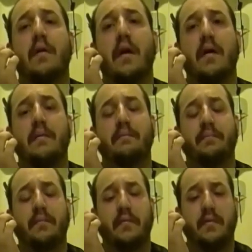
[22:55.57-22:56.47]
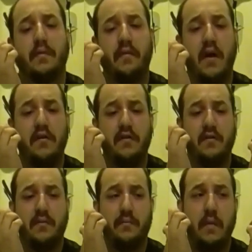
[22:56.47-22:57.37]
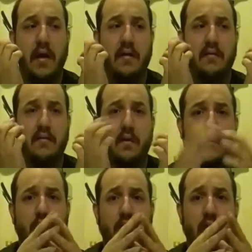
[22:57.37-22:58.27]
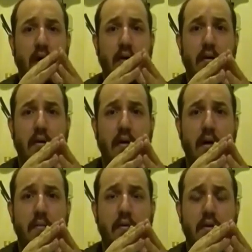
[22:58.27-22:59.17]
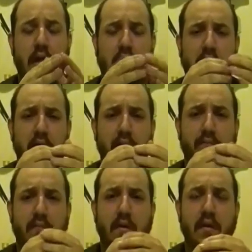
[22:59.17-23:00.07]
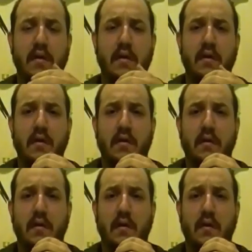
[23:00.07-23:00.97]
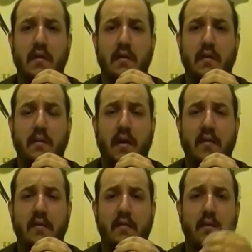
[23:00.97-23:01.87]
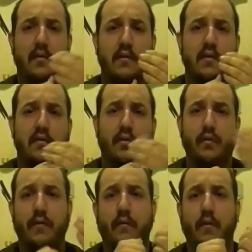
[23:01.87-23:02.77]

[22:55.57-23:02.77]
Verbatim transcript: um, the founders made it so uh, um, like a in some cases two thirds or three